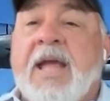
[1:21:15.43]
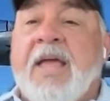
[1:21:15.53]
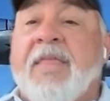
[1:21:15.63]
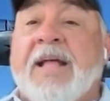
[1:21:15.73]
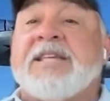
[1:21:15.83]

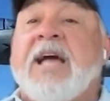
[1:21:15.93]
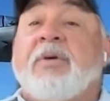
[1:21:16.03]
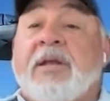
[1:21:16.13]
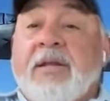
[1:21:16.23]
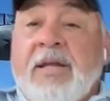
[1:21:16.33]
and that's
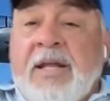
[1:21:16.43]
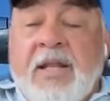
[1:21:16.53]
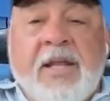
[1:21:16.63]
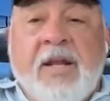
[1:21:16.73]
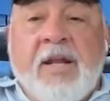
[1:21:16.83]
how it it
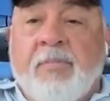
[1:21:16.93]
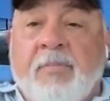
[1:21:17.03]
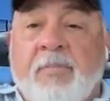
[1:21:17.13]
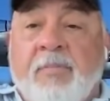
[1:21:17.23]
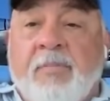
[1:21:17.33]
lit up the
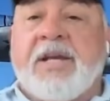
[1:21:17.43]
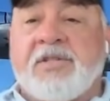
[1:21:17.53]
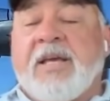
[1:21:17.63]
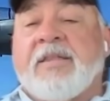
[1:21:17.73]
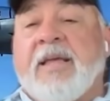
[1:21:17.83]
sky
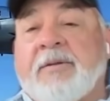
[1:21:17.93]
just like that.